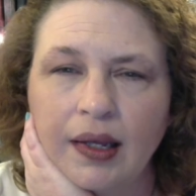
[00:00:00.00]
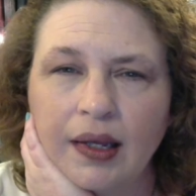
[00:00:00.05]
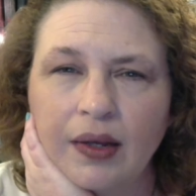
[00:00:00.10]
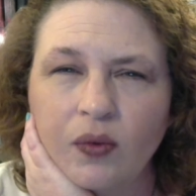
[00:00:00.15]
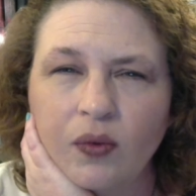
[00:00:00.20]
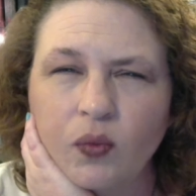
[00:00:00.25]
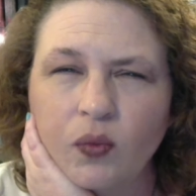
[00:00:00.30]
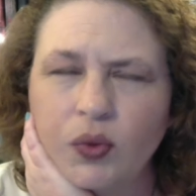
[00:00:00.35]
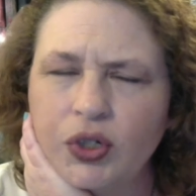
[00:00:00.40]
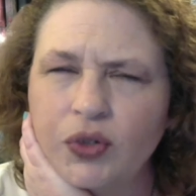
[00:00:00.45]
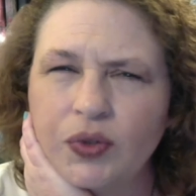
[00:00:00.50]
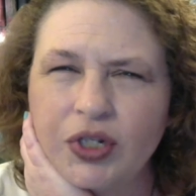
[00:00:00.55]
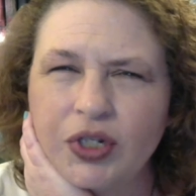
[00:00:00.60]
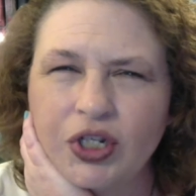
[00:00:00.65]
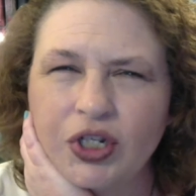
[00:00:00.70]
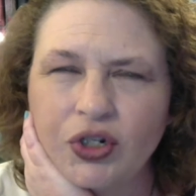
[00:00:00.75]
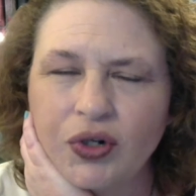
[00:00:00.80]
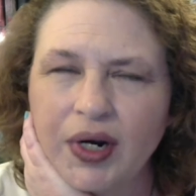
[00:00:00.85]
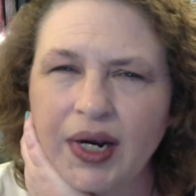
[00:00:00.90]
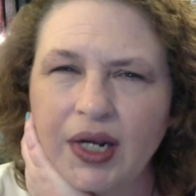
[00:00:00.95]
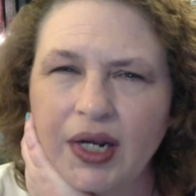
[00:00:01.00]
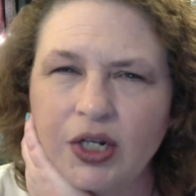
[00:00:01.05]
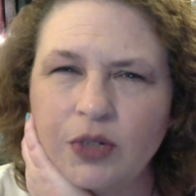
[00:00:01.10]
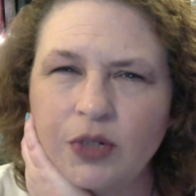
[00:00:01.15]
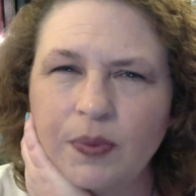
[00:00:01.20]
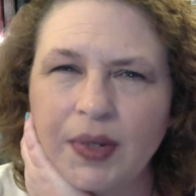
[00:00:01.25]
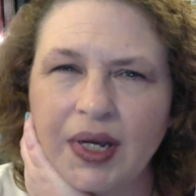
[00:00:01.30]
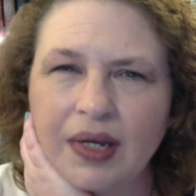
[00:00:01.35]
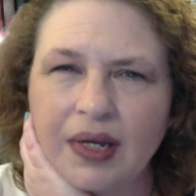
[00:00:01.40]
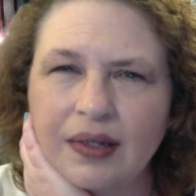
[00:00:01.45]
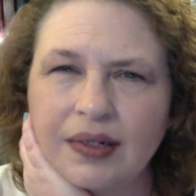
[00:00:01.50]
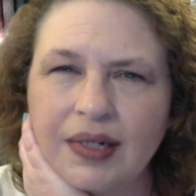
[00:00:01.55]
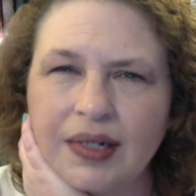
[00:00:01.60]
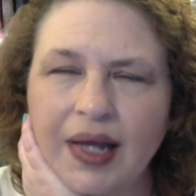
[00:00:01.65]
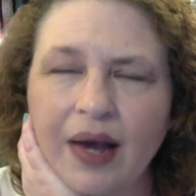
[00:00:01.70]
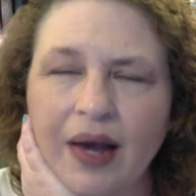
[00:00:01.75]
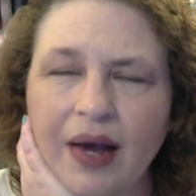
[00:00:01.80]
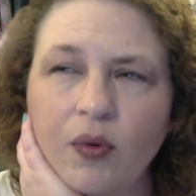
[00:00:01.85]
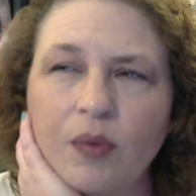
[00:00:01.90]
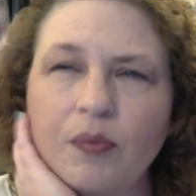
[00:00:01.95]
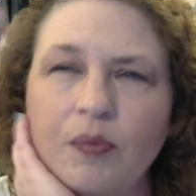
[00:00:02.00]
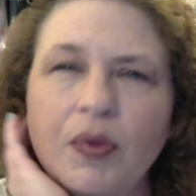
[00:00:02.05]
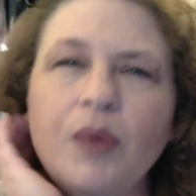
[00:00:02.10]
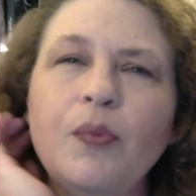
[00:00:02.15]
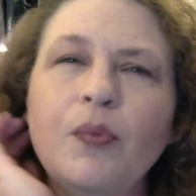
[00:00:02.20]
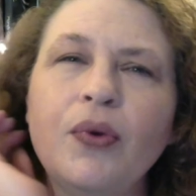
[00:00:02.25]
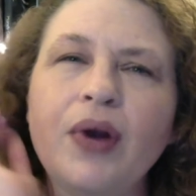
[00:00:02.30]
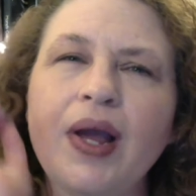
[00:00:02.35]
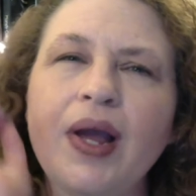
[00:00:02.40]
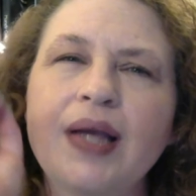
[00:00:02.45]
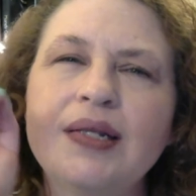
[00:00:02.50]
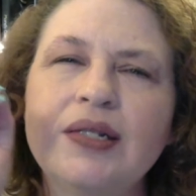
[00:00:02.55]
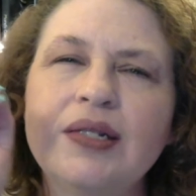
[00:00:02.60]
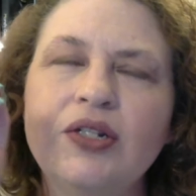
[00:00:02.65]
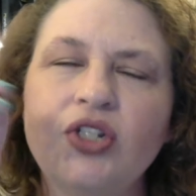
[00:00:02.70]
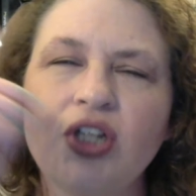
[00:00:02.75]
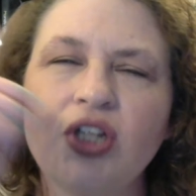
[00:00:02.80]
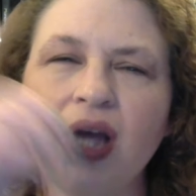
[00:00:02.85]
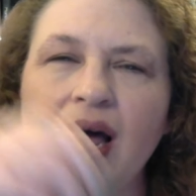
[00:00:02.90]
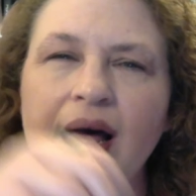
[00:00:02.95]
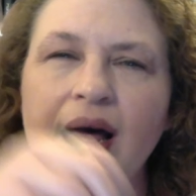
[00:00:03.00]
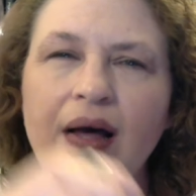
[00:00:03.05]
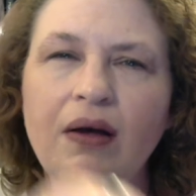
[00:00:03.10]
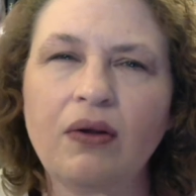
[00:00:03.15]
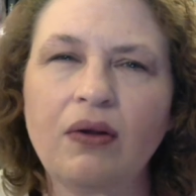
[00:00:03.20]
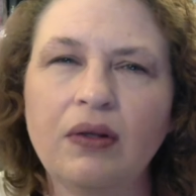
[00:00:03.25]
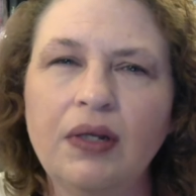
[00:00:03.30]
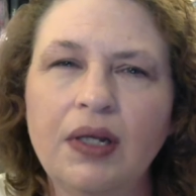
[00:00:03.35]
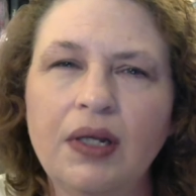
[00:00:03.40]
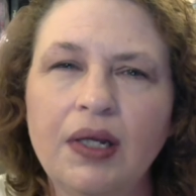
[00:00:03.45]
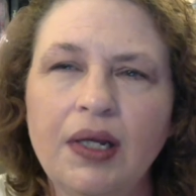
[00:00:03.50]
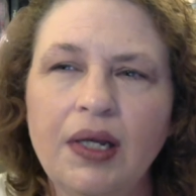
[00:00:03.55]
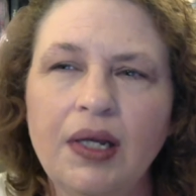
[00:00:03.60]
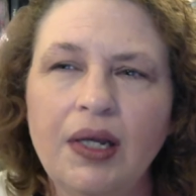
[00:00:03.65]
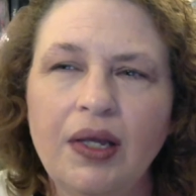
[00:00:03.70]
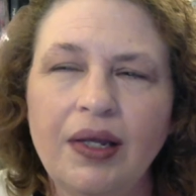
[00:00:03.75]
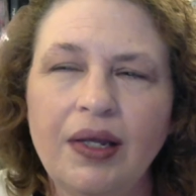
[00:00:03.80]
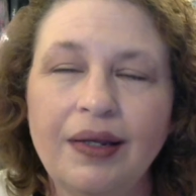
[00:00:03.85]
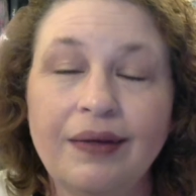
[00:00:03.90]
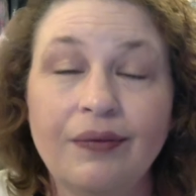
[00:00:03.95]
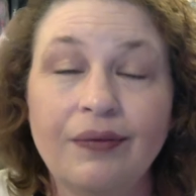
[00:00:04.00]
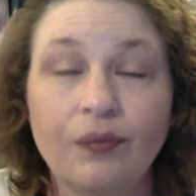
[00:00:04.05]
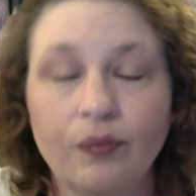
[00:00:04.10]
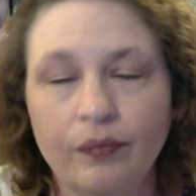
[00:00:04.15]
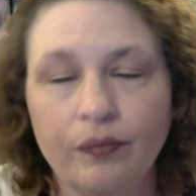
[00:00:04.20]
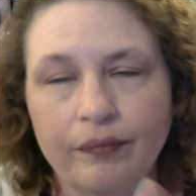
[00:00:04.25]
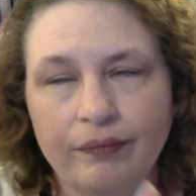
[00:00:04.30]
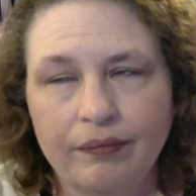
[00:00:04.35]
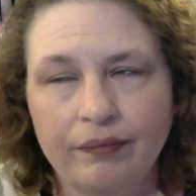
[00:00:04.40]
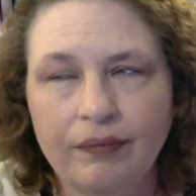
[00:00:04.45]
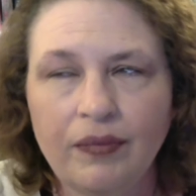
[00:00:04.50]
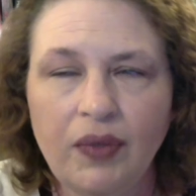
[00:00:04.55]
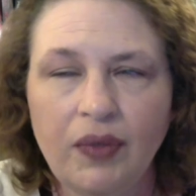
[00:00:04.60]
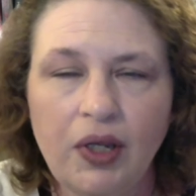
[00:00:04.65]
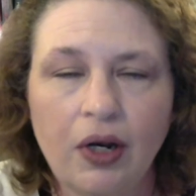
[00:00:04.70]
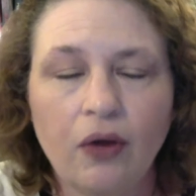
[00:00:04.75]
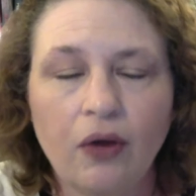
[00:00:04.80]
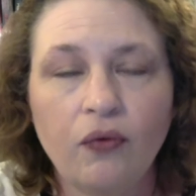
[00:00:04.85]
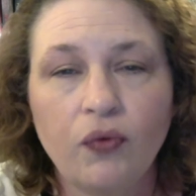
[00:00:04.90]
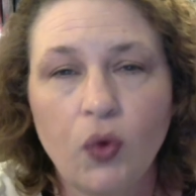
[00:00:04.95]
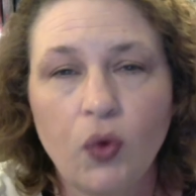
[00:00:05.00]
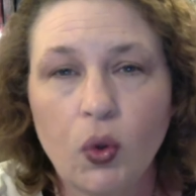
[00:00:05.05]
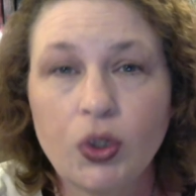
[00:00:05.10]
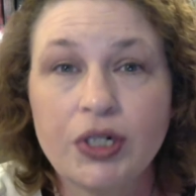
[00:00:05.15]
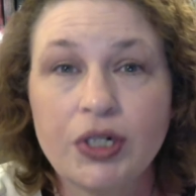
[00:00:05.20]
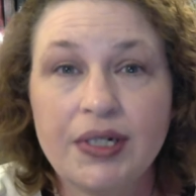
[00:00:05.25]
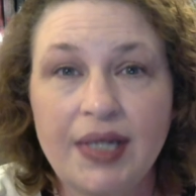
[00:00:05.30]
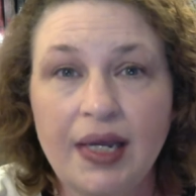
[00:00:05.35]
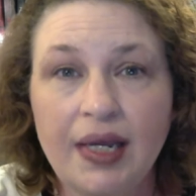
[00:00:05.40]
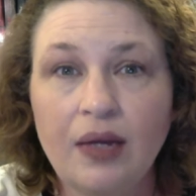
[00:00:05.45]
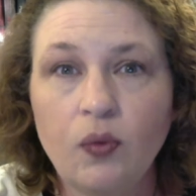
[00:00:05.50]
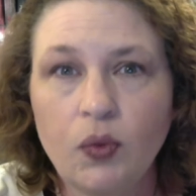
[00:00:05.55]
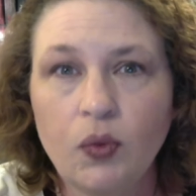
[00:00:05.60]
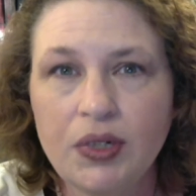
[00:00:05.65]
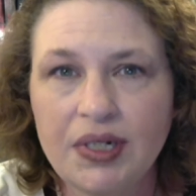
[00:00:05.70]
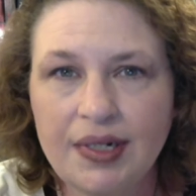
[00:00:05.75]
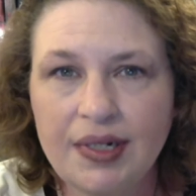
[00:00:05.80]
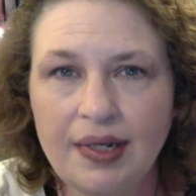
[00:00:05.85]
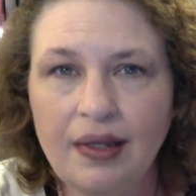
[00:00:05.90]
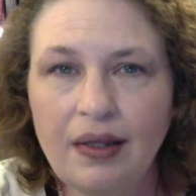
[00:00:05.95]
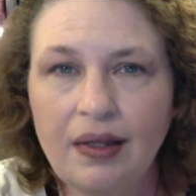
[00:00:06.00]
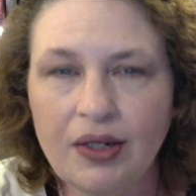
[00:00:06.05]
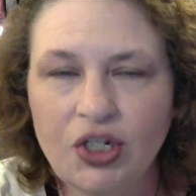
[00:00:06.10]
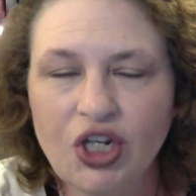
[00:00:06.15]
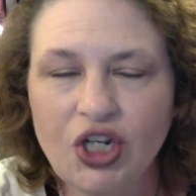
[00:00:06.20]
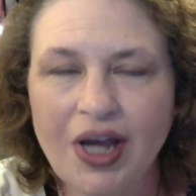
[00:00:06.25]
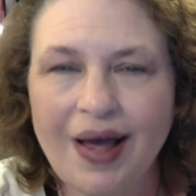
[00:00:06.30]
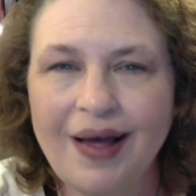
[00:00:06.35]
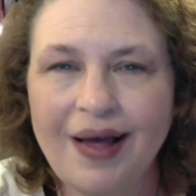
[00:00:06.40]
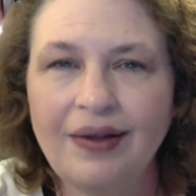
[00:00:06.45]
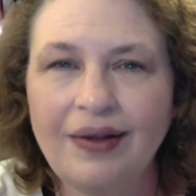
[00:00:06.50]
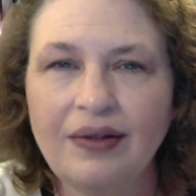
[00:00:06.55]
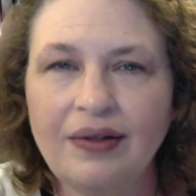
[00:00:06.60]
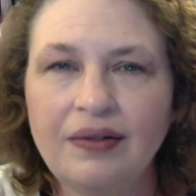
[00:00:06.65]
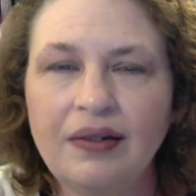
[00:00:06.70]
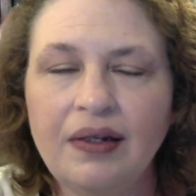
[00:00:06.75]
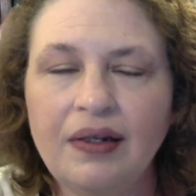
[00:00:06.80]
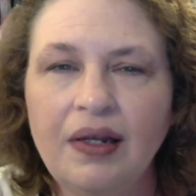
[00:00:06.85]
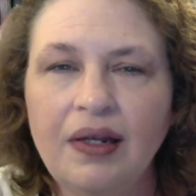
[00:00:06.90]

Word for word: which was strange because I remember as a child, you know, of course ten was still a child,